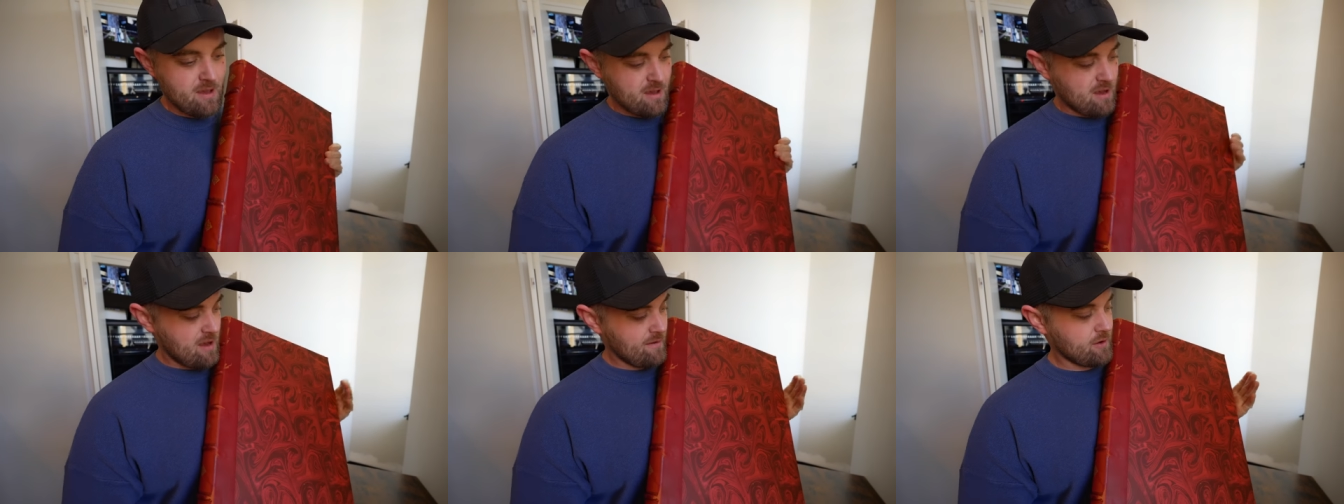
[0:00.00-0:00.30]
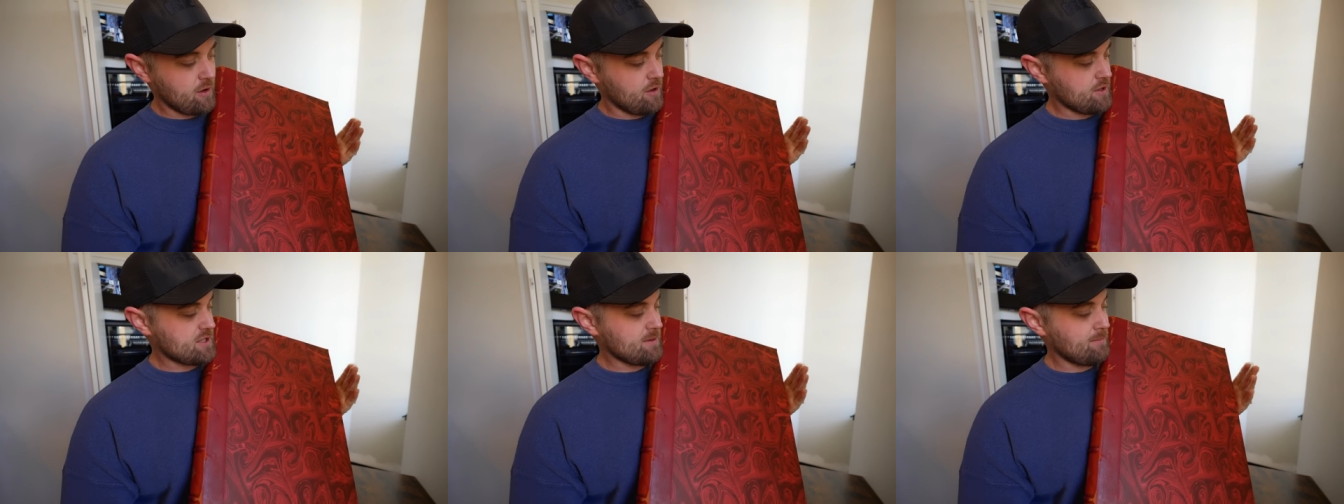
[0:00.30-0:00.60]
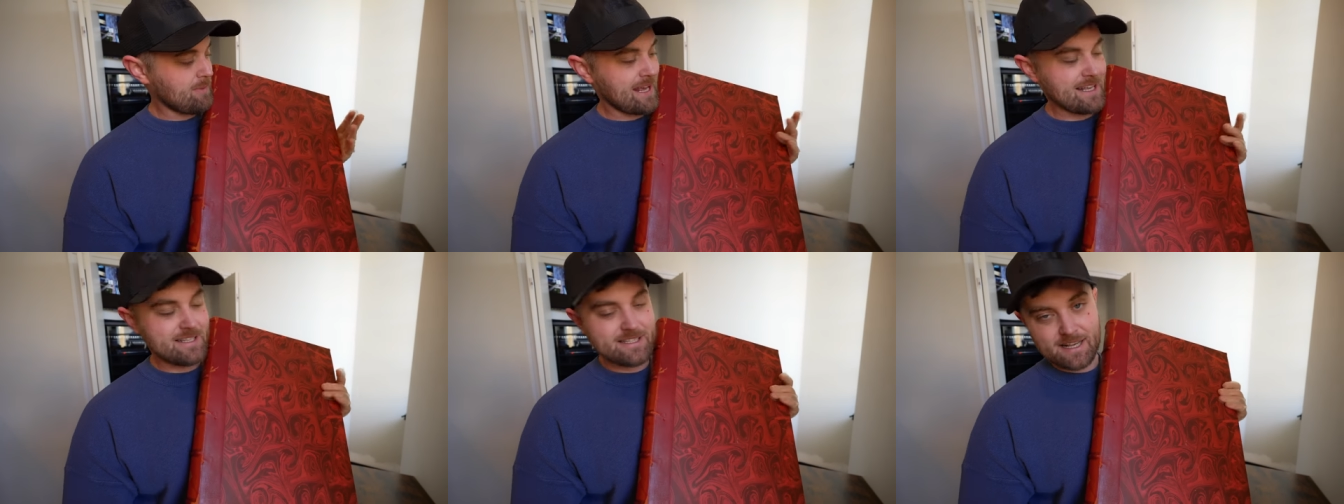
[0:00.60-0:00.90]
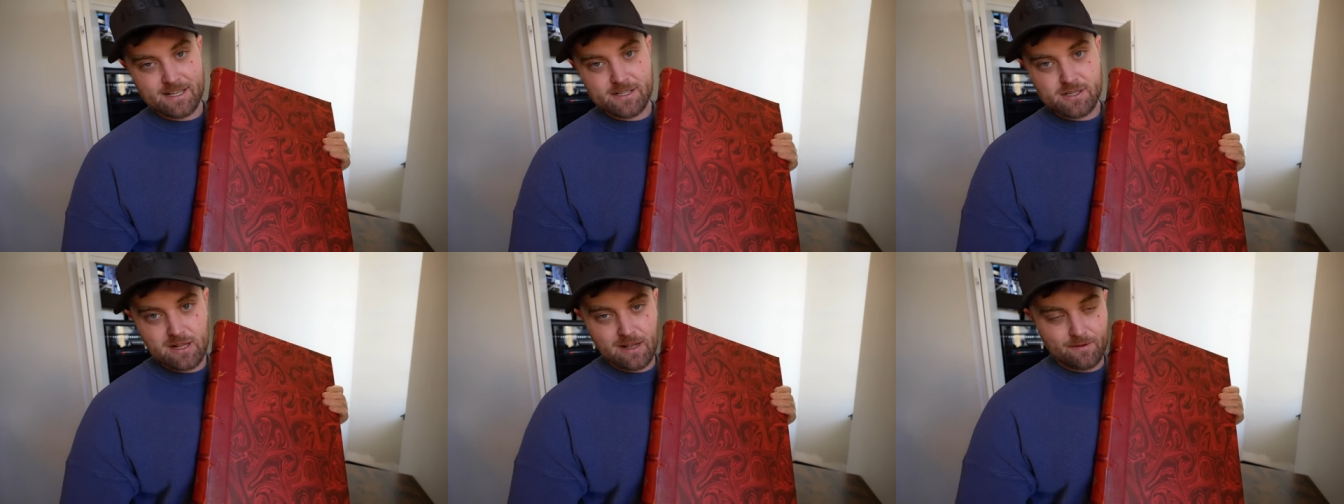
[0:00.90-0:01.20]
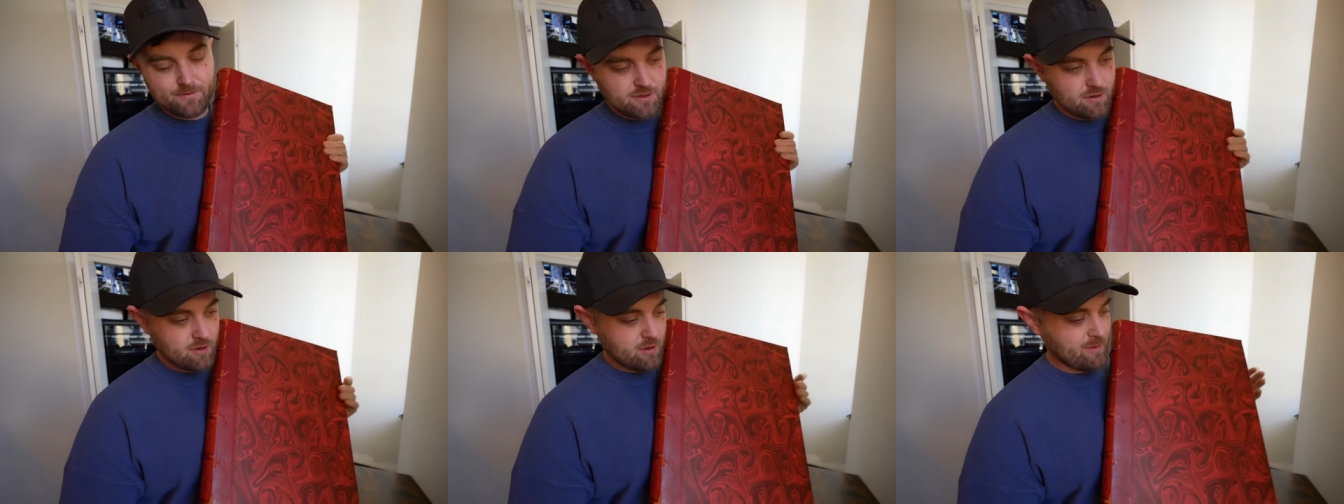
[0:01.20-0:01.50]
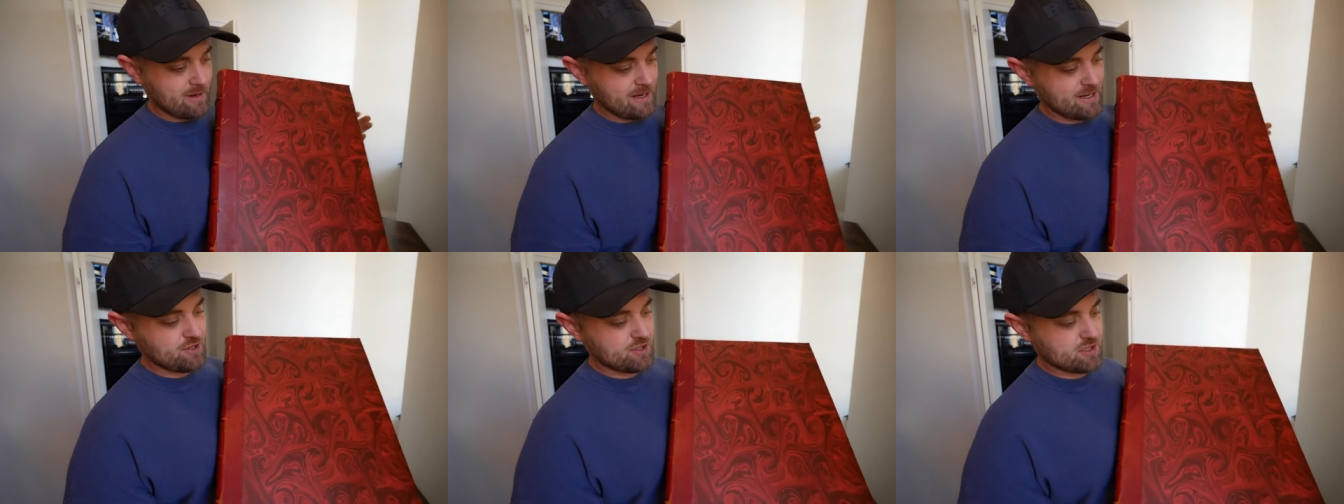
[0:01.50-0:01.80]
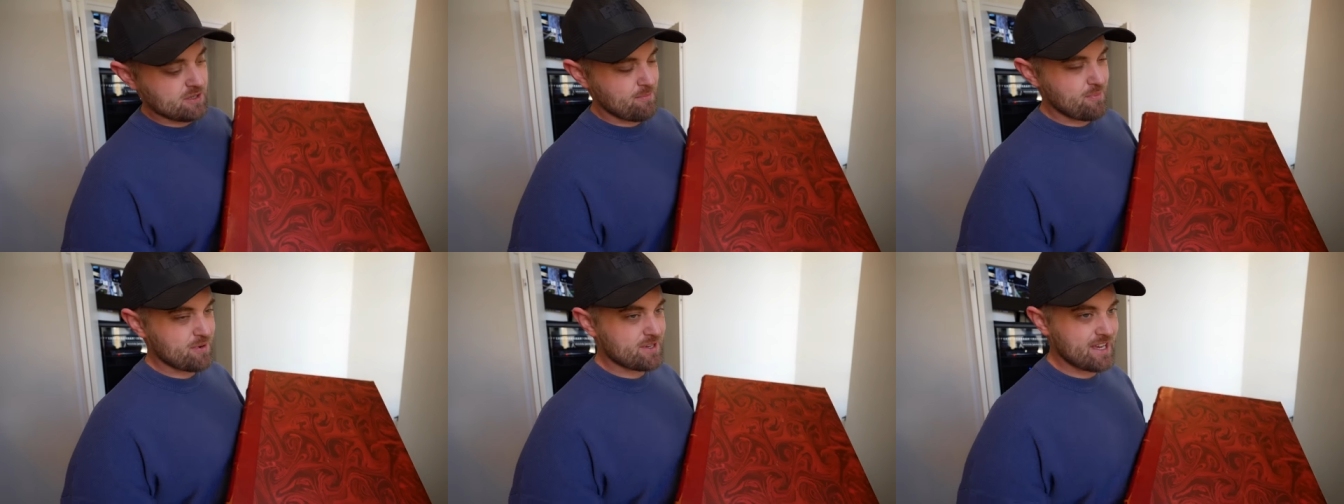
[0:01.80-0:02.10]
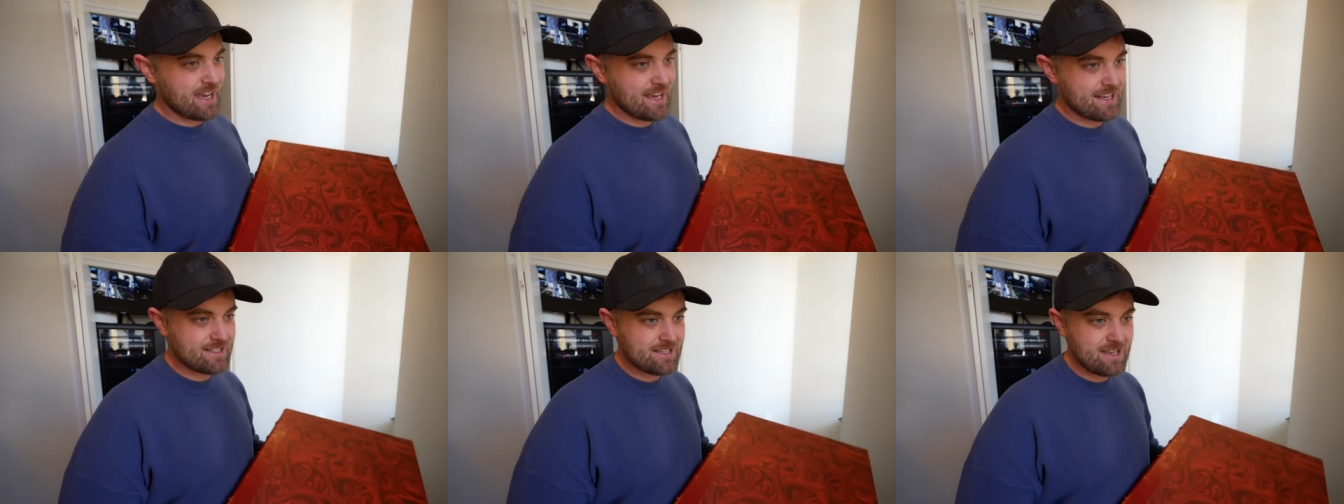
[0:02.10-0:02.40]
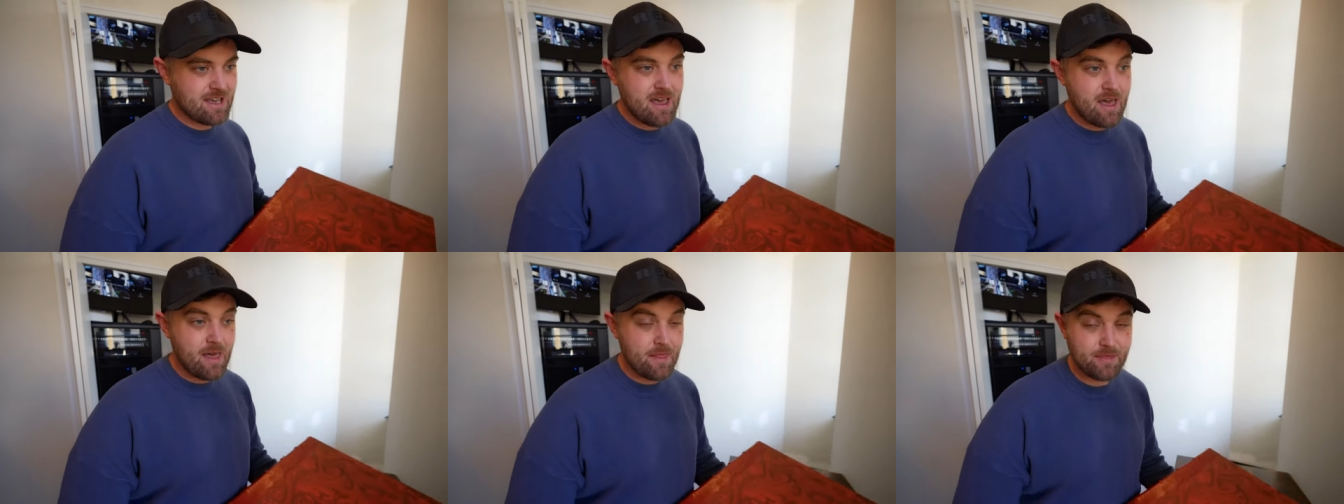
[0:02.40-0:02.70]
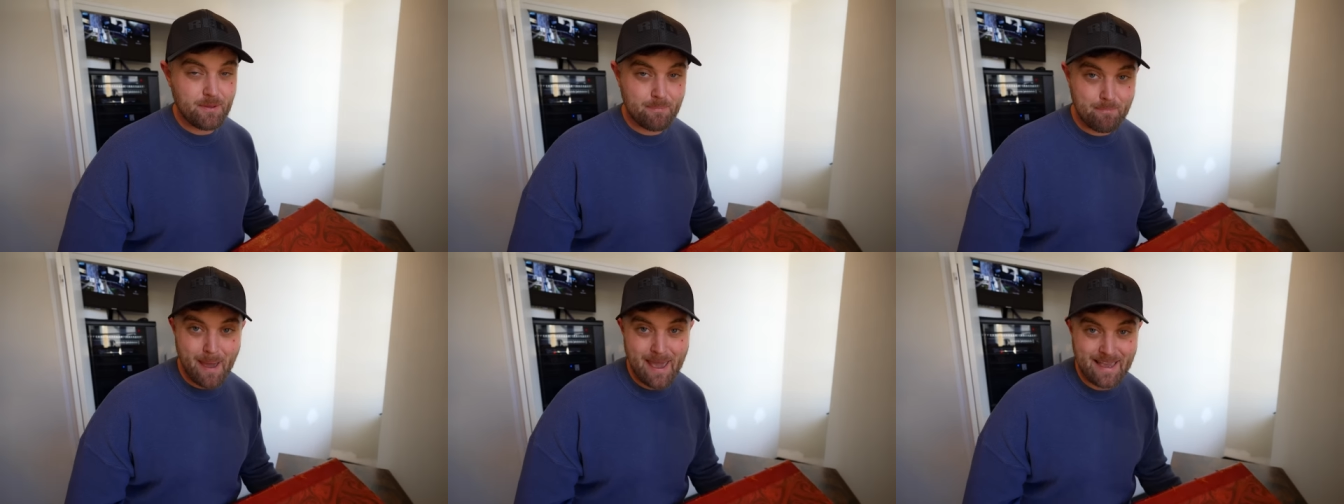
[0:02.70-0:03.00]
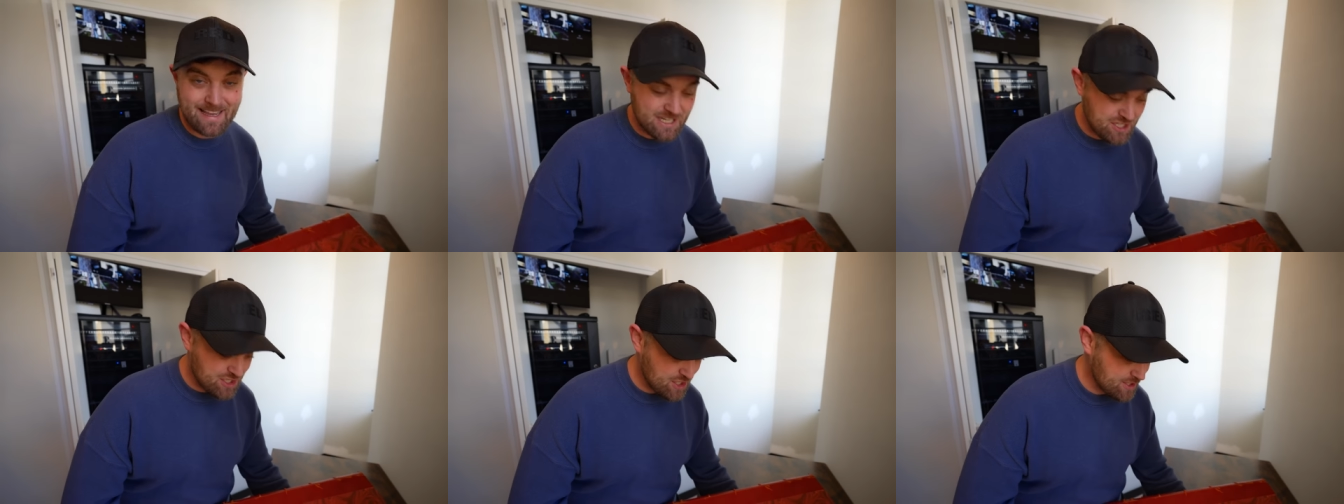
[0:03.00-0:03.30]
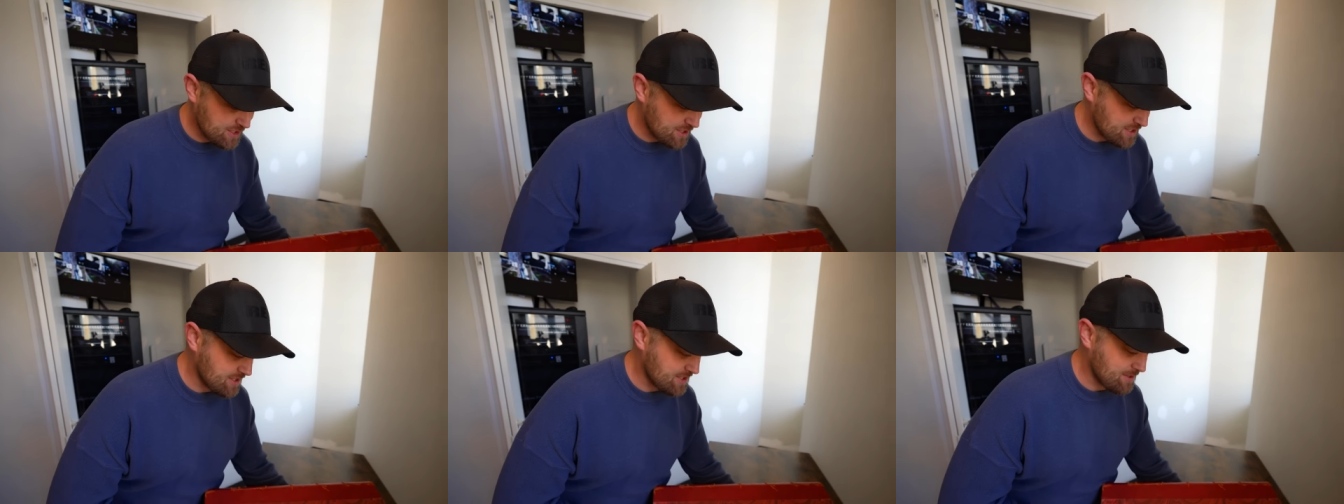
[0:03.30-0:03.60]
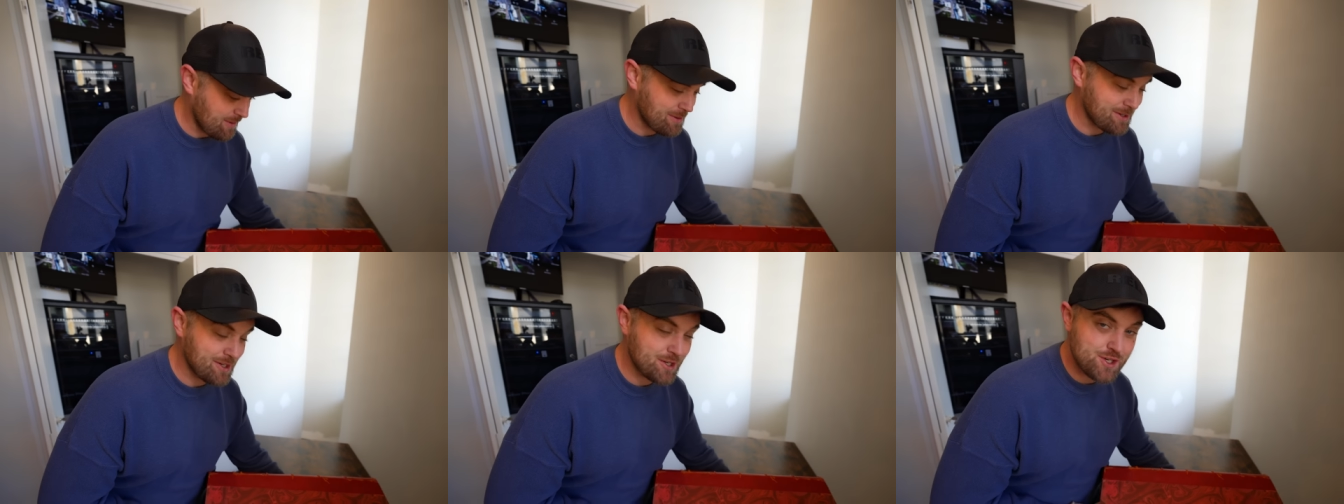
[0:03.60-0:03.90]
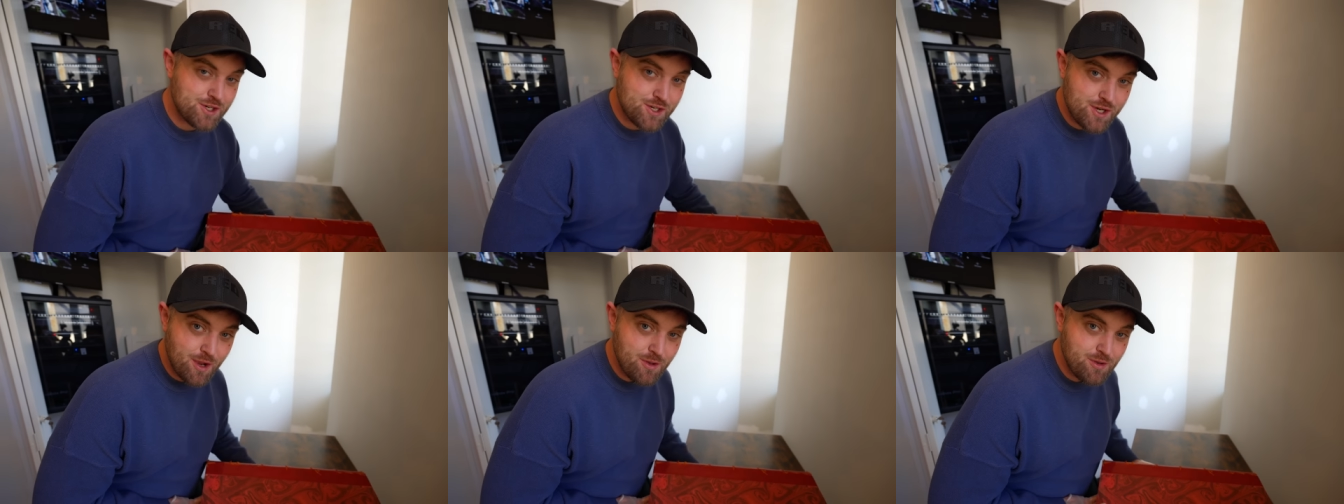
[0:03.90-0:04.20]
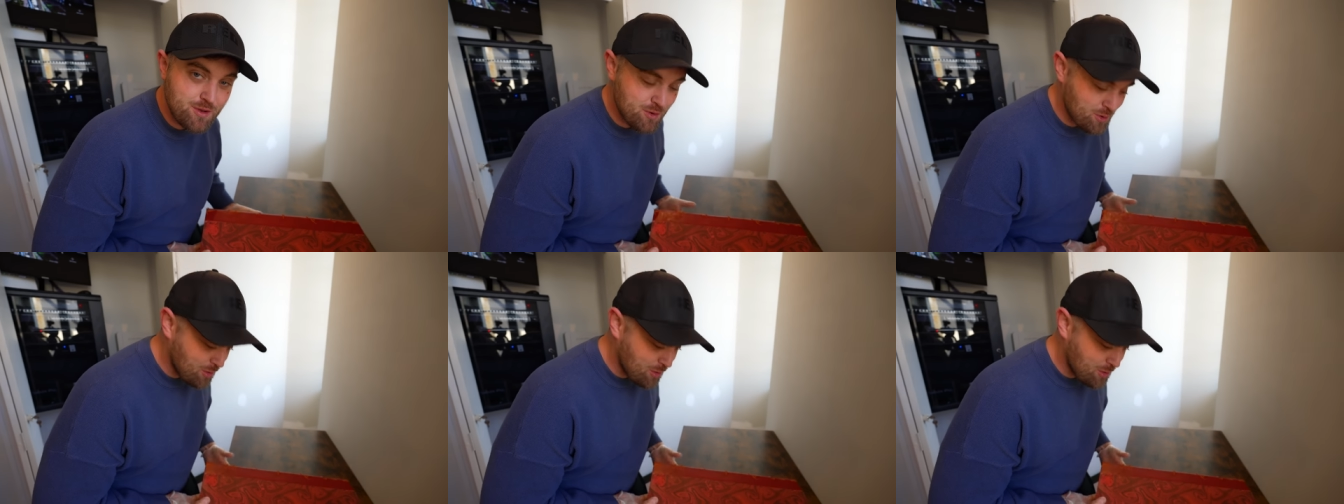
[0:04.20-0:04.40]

I've got some latex gloves on quickly just to protect the pages. So I'm going to show you